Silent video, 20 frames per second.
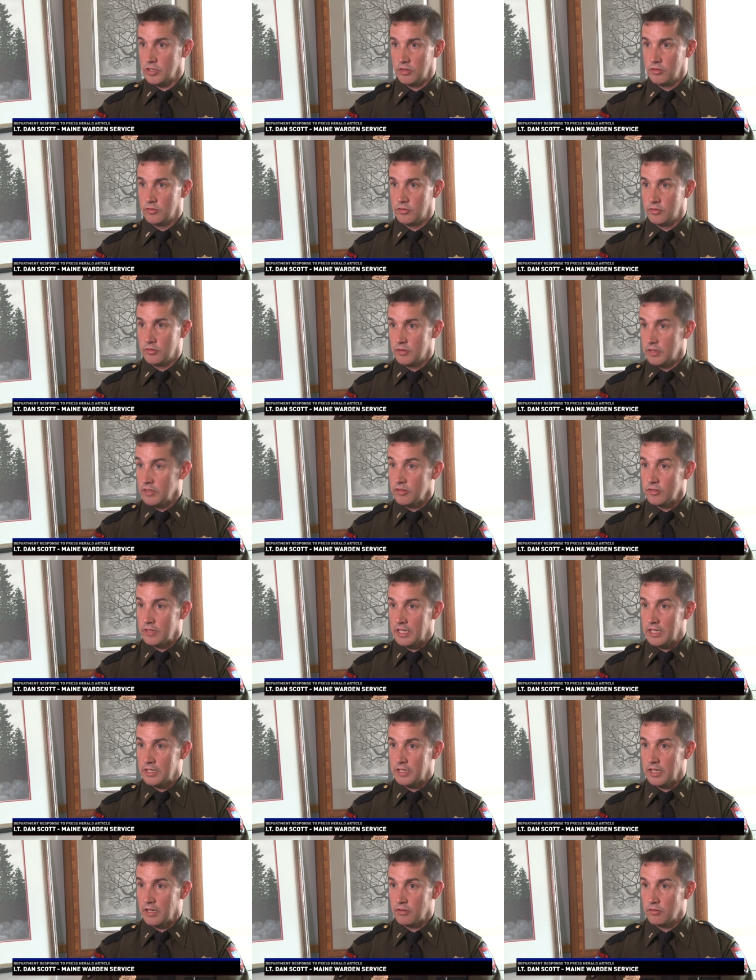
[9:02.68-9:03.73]
as these
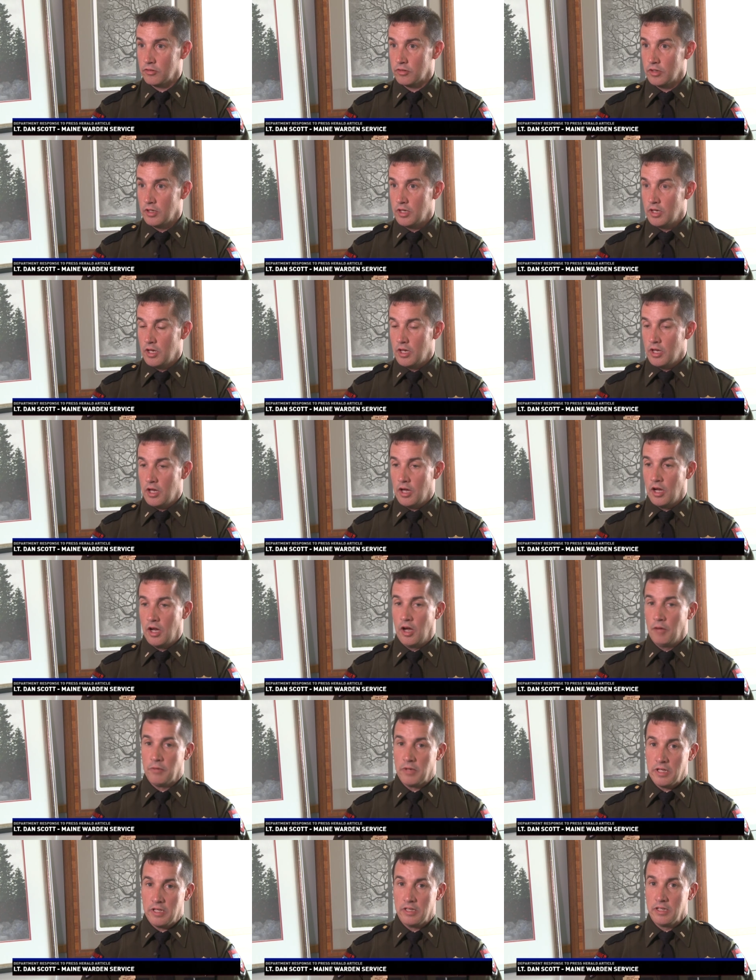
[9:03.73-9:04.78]
takedowns. Um,
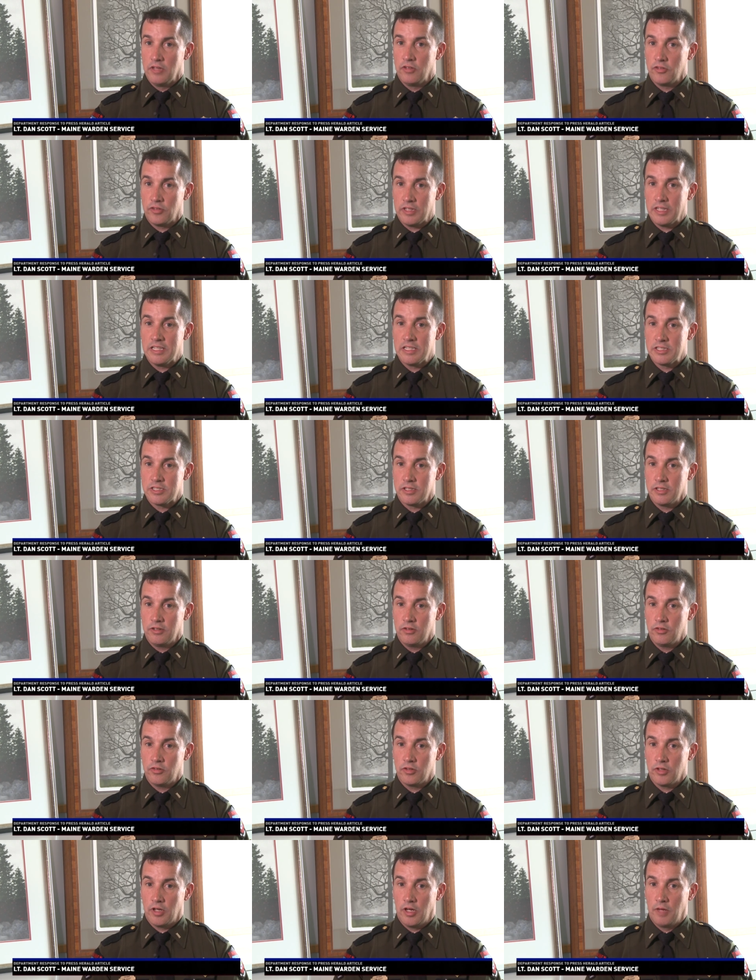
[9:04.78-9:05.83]
in this
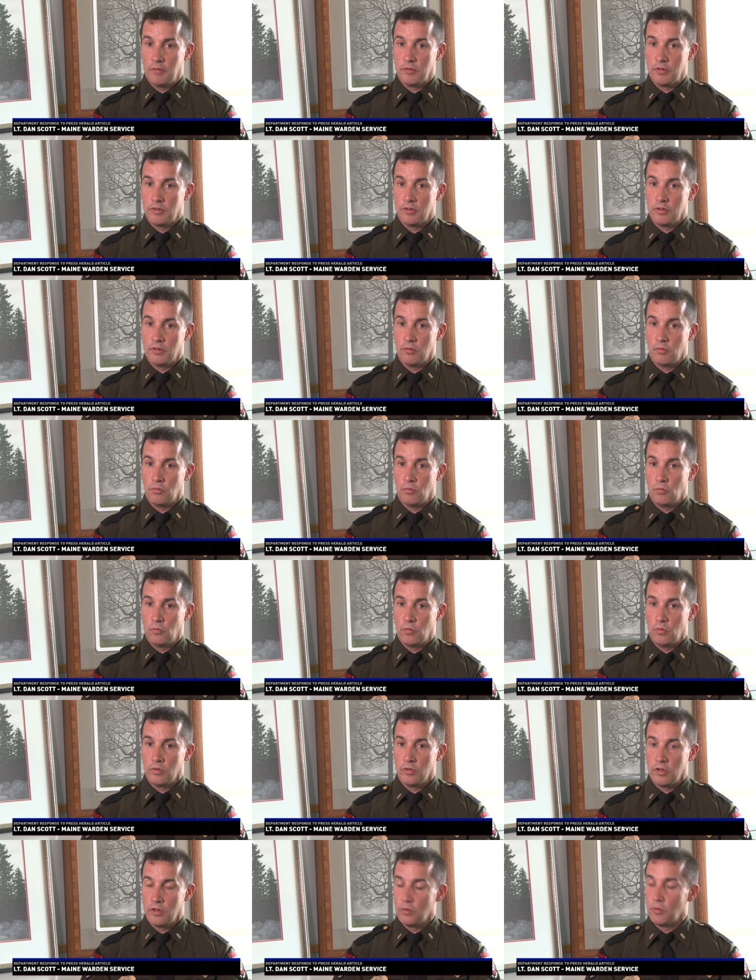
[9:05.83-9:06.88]
instance, um,
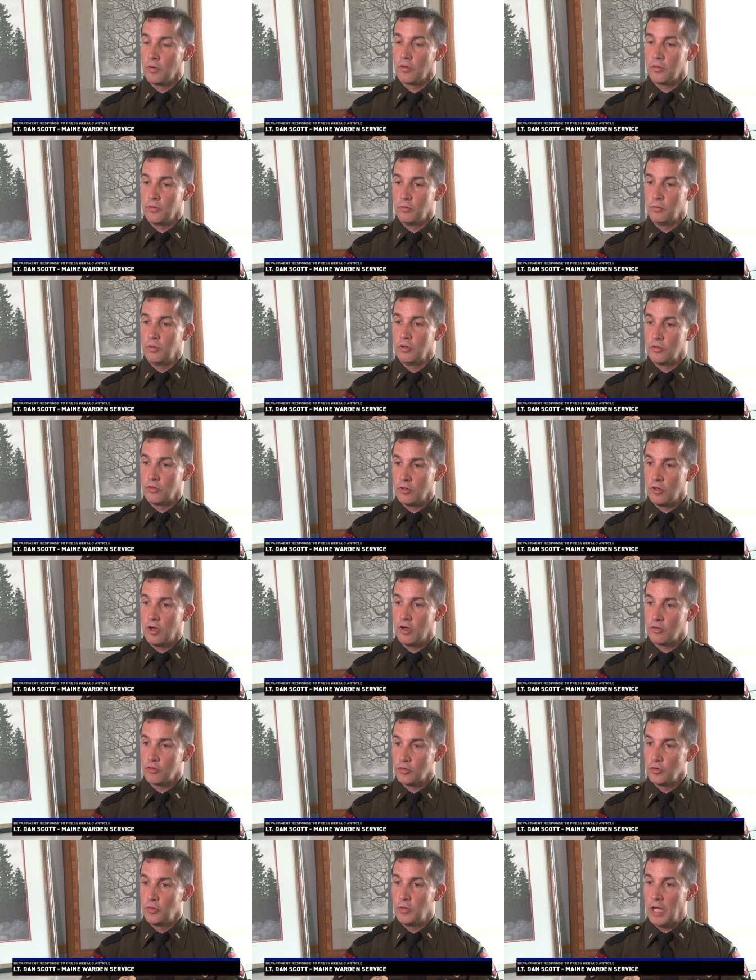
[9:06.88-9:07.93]
the Woods Law
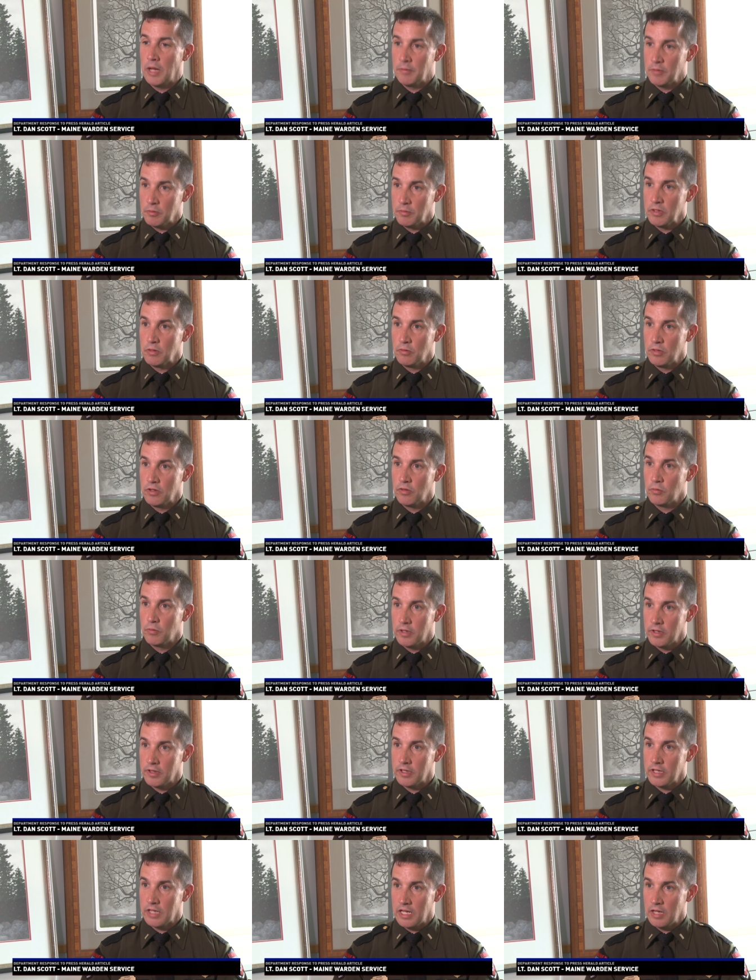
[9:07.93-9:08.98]
Crew happened to be with one
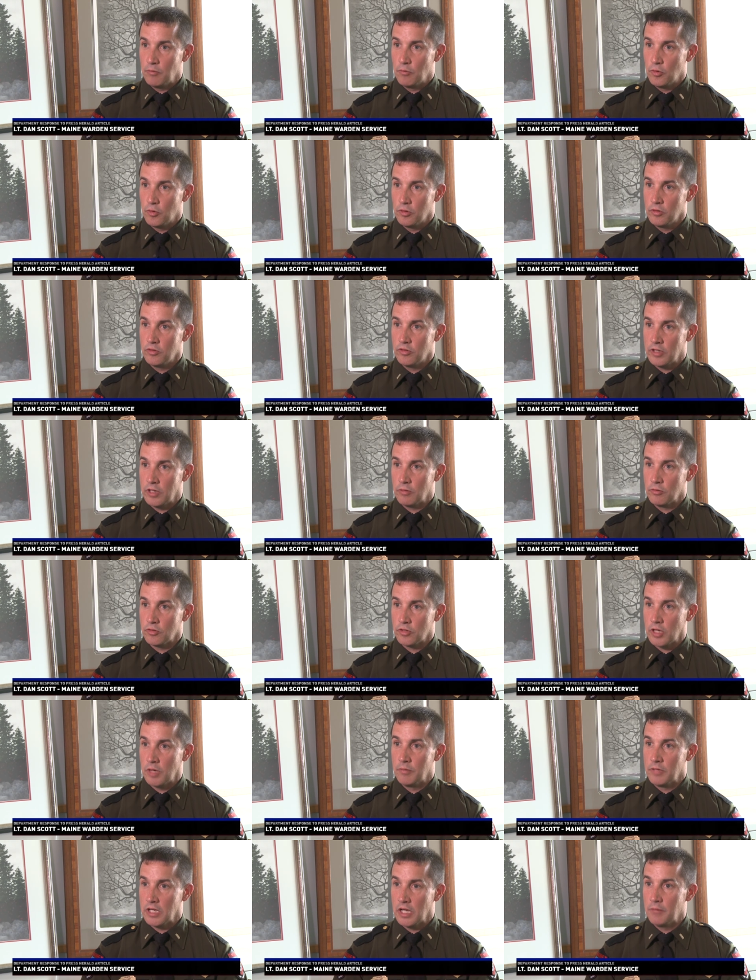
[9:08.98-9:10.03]
of the game wardens that was
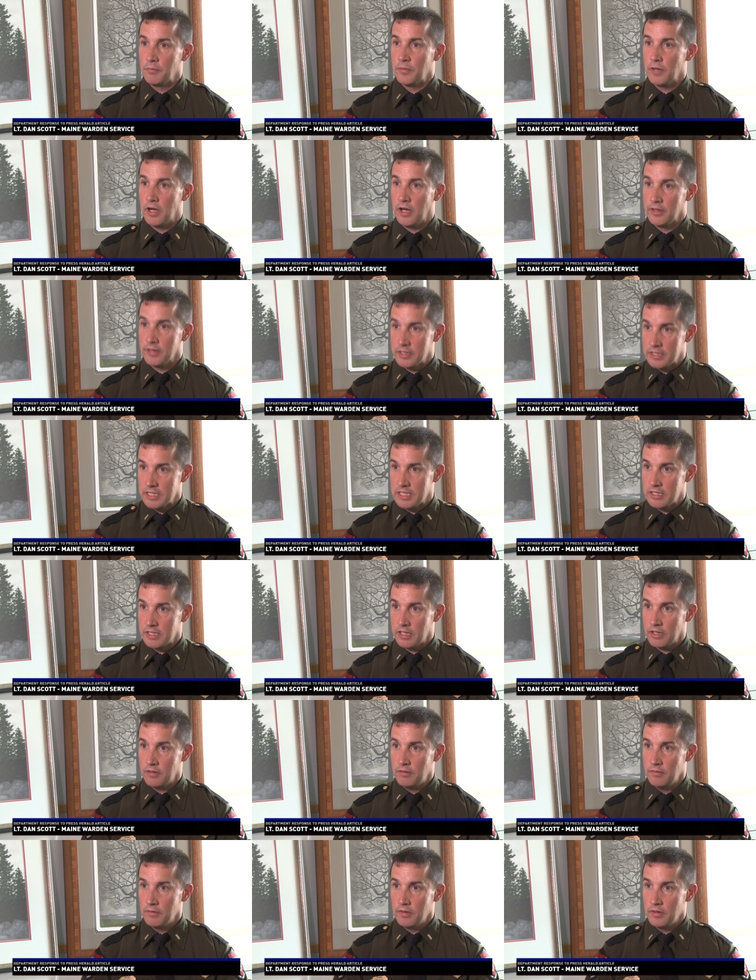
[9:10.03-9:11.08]
coming up on the
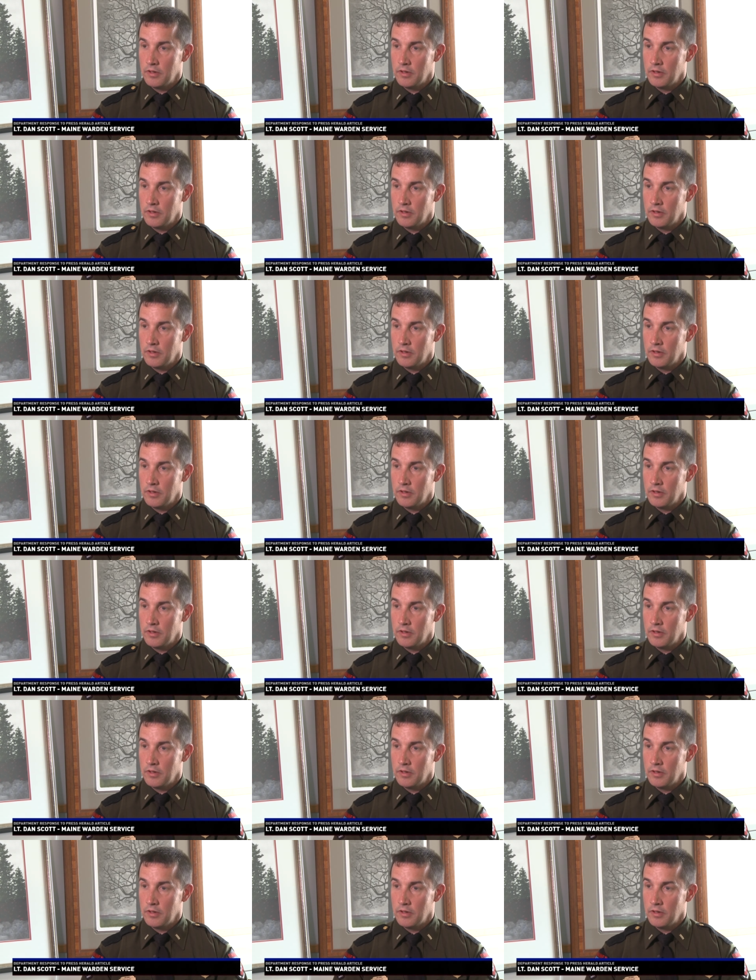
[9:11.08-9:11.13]
detail.